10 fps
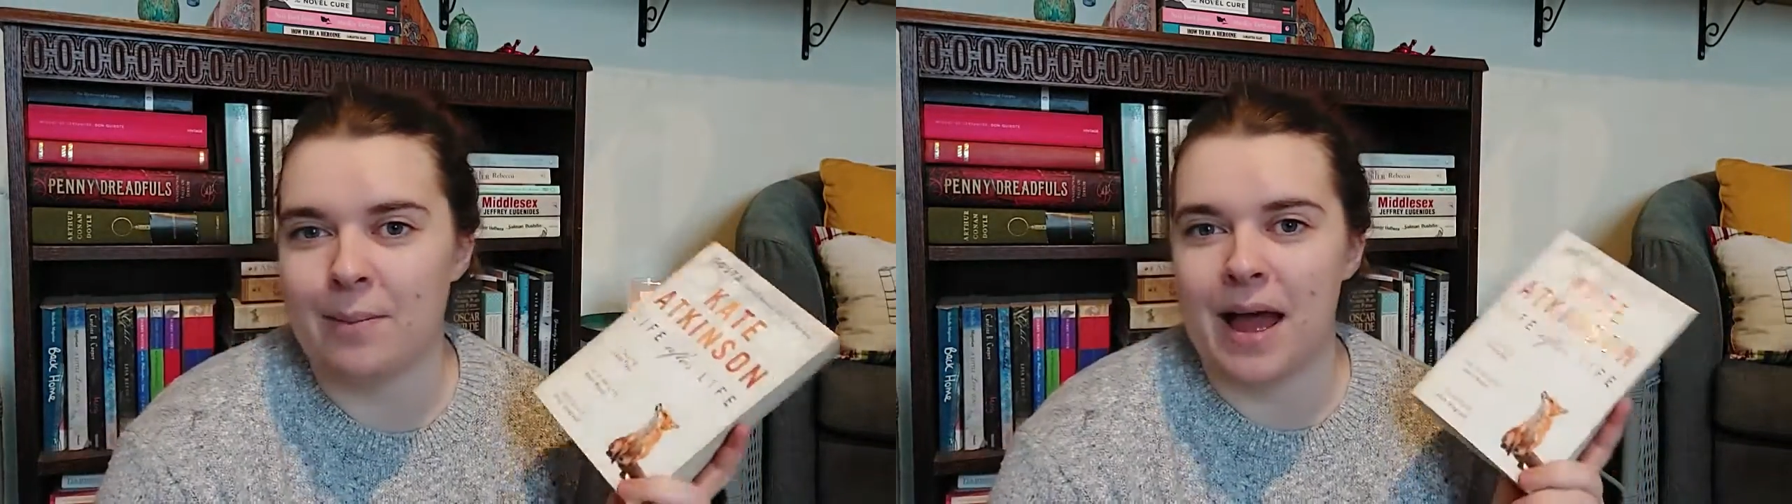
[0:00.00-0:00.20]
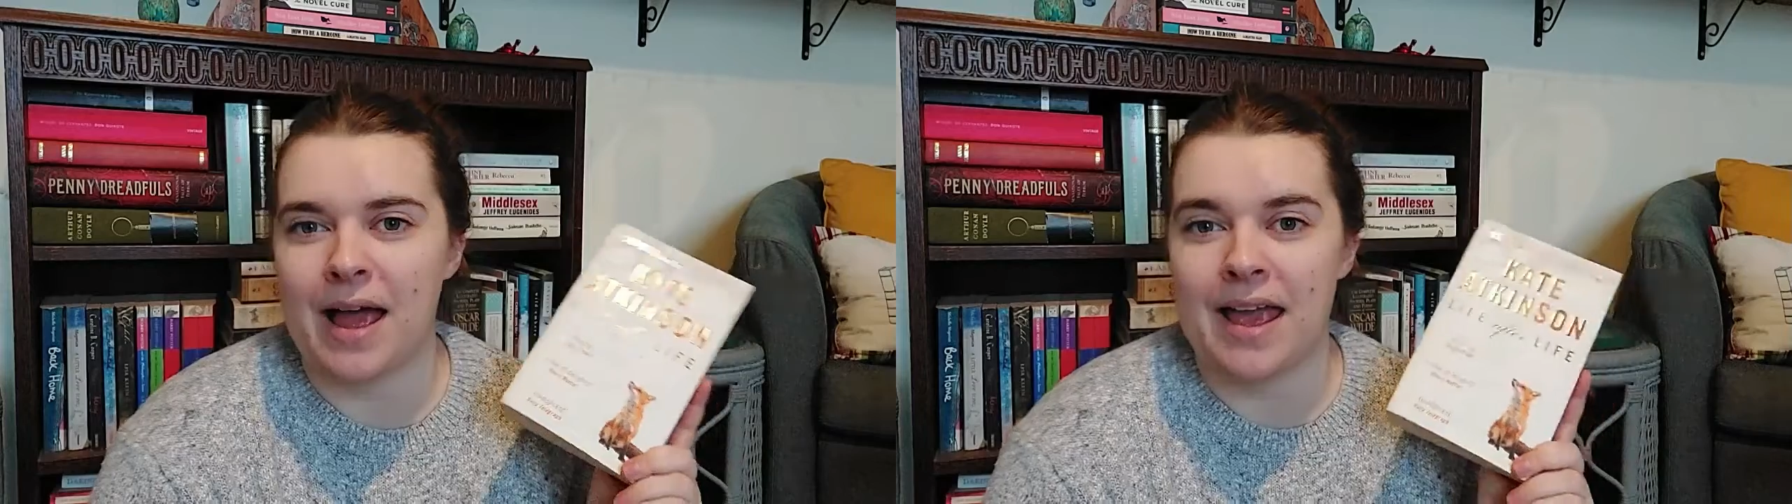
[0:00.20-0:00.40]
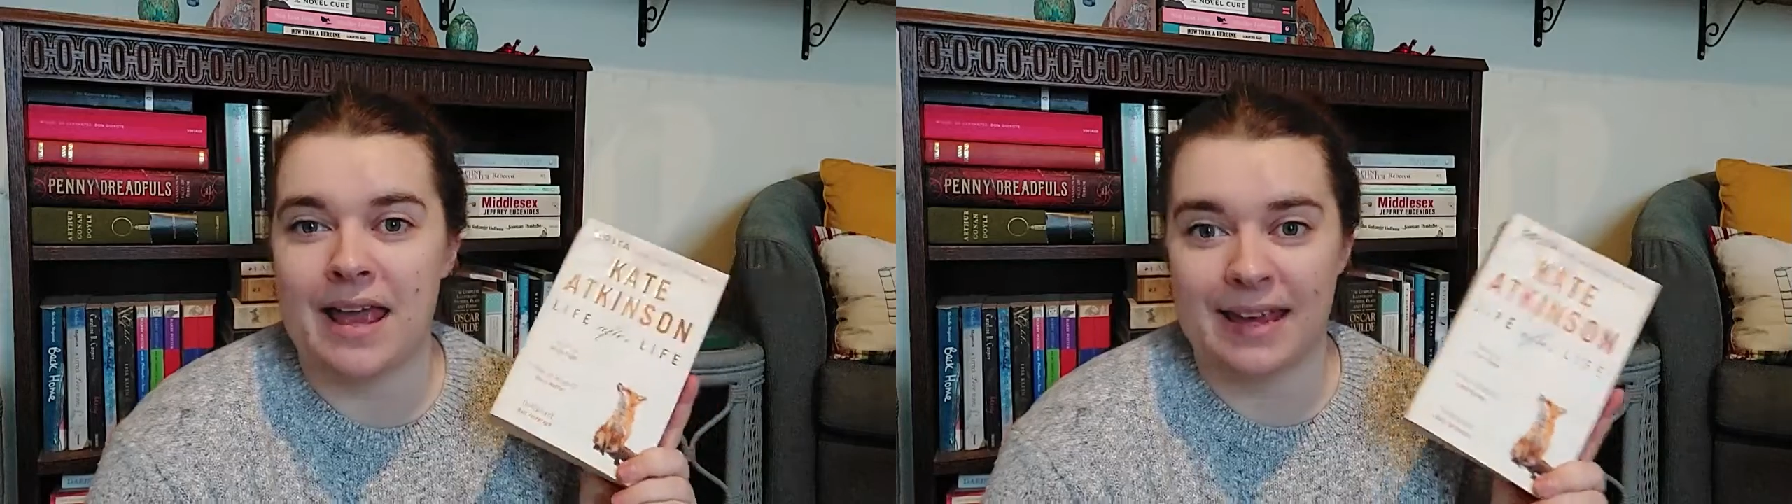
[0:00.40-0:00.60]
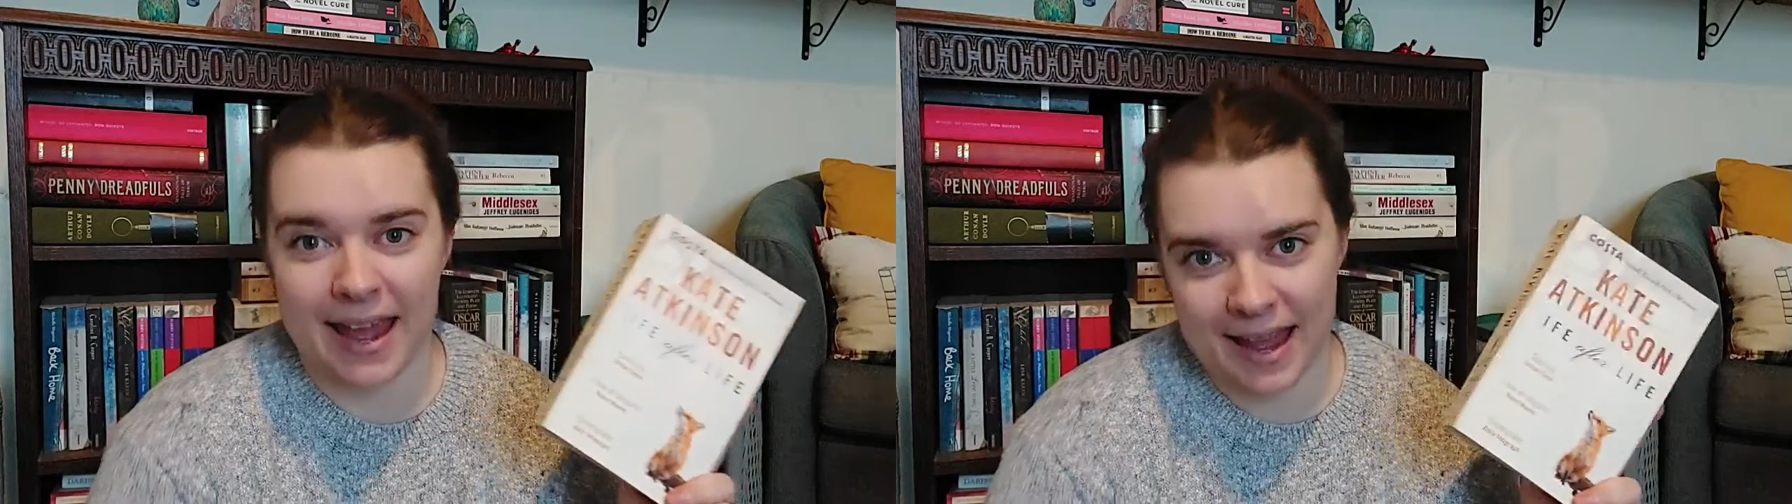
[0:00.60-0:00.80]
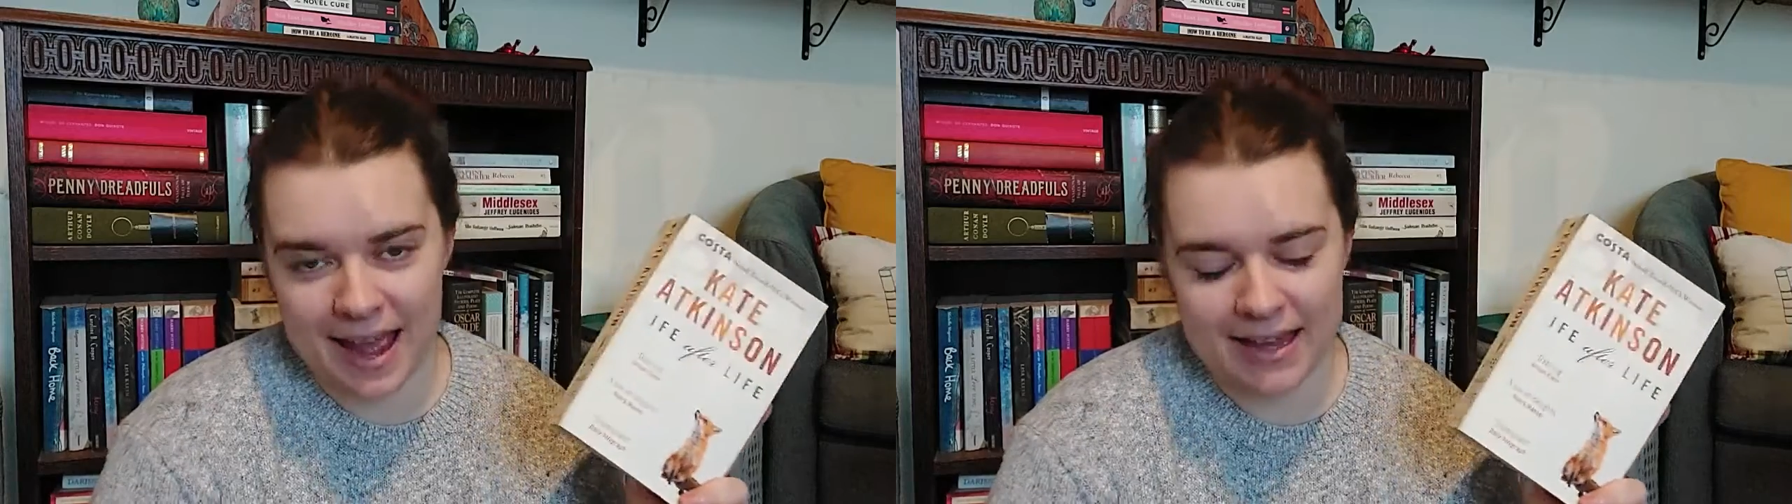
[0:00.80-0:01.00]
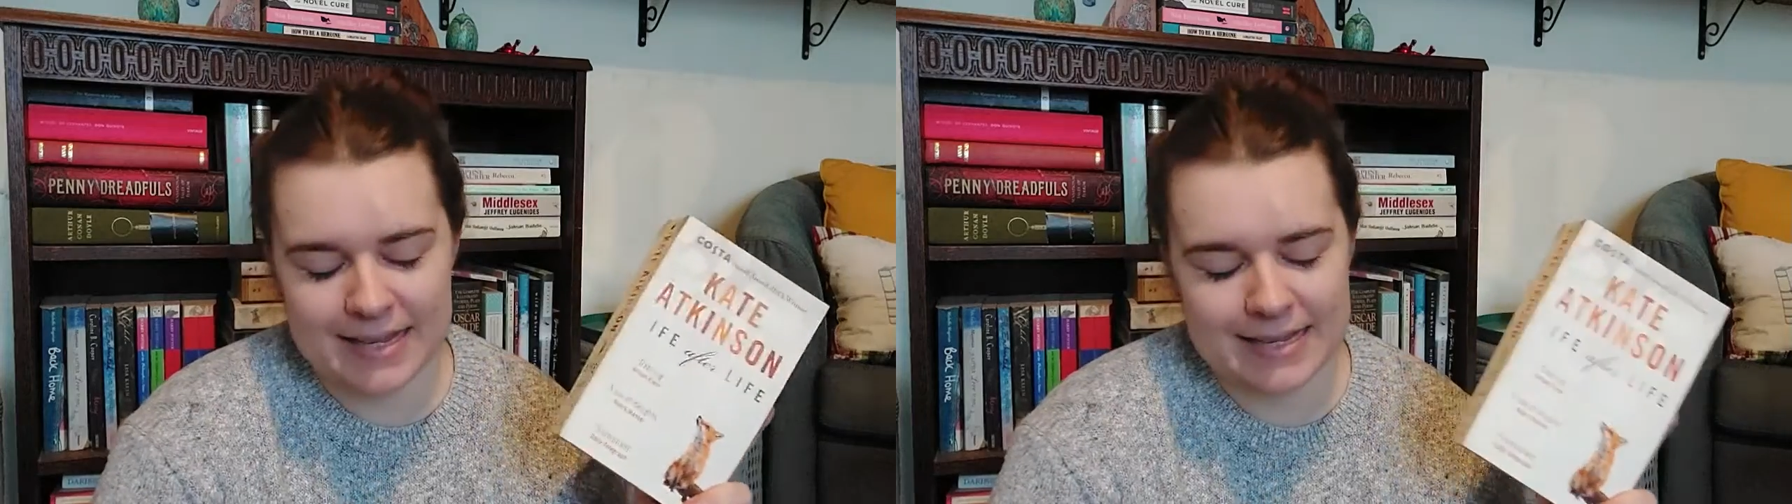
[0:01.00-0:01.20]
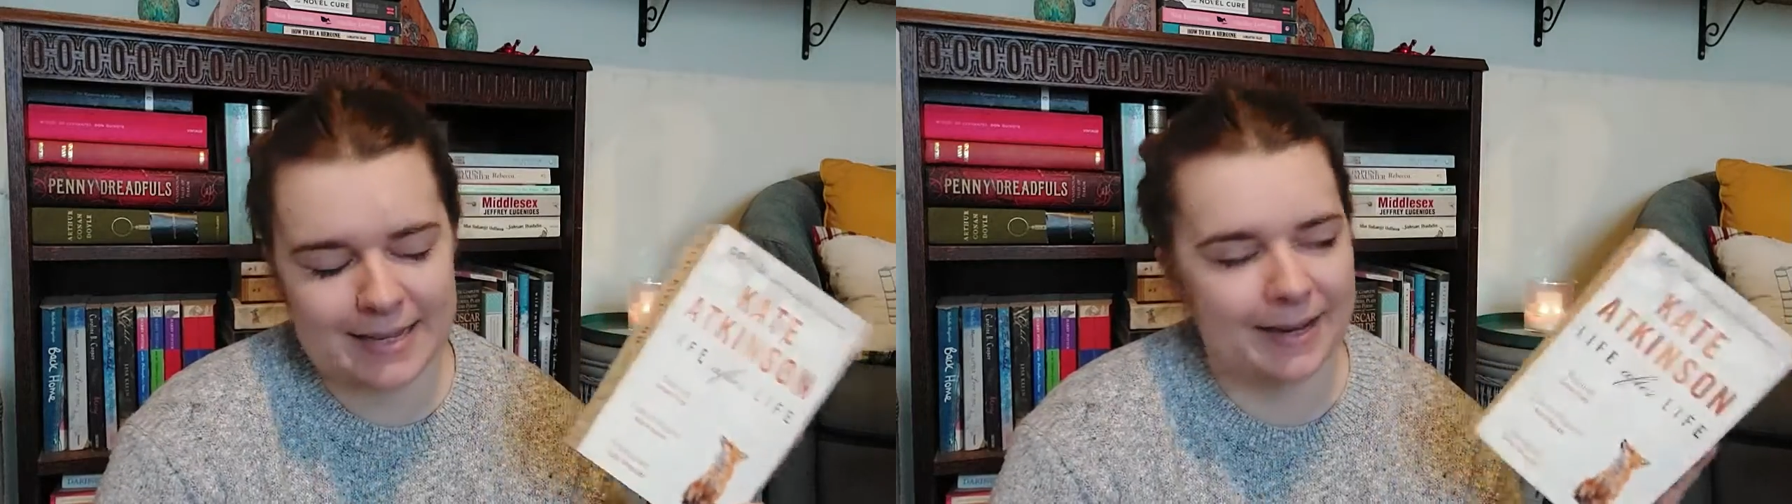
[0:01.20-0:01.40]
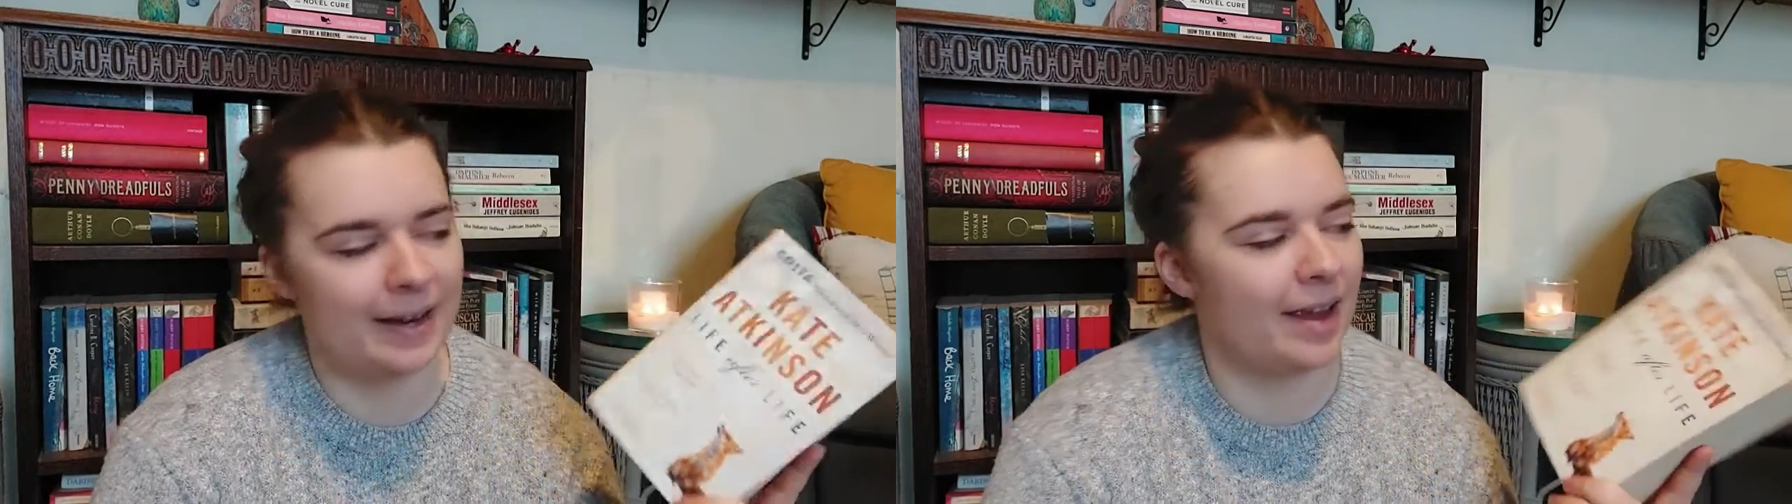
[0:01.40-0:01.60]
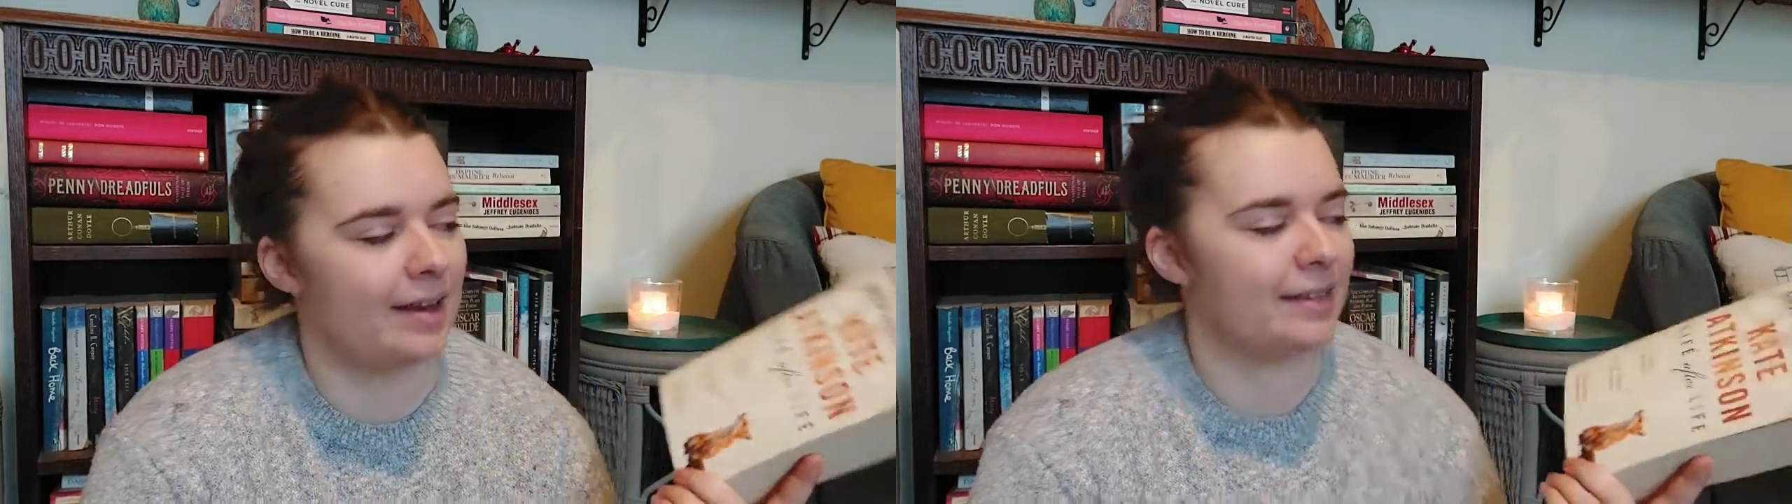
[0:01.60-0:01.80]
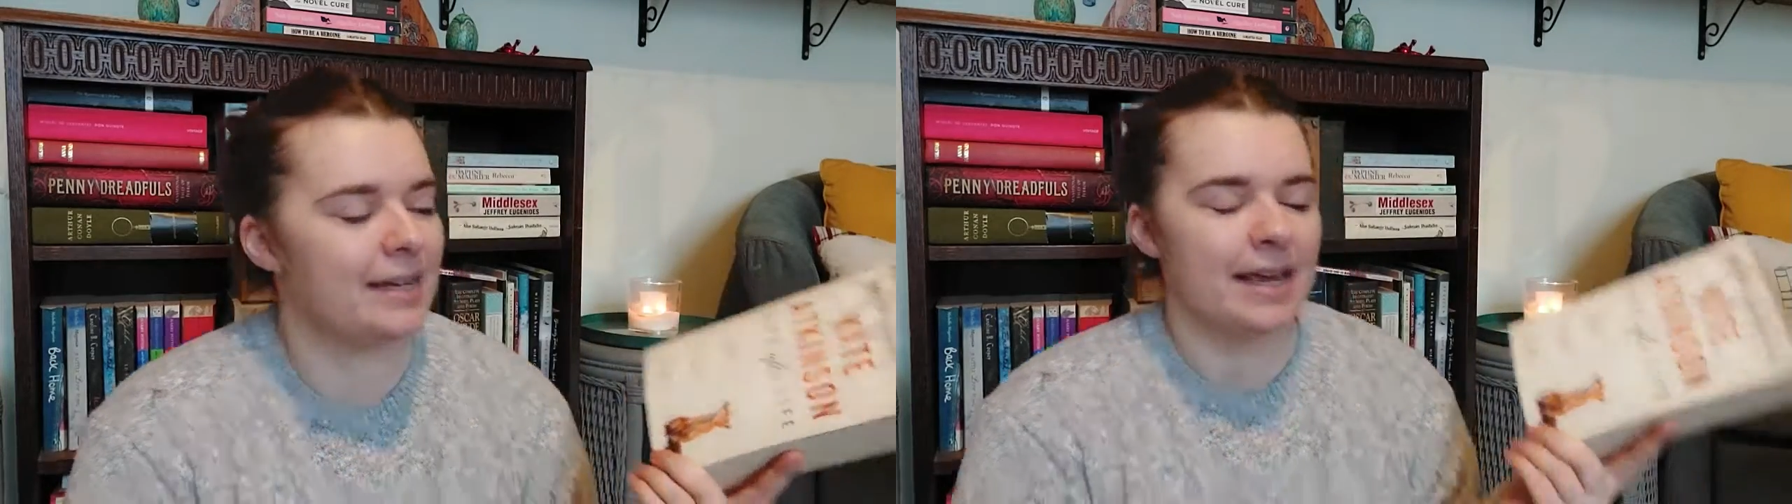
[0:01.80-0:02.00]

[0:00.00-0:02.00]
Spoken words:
by Kate Atkinson. And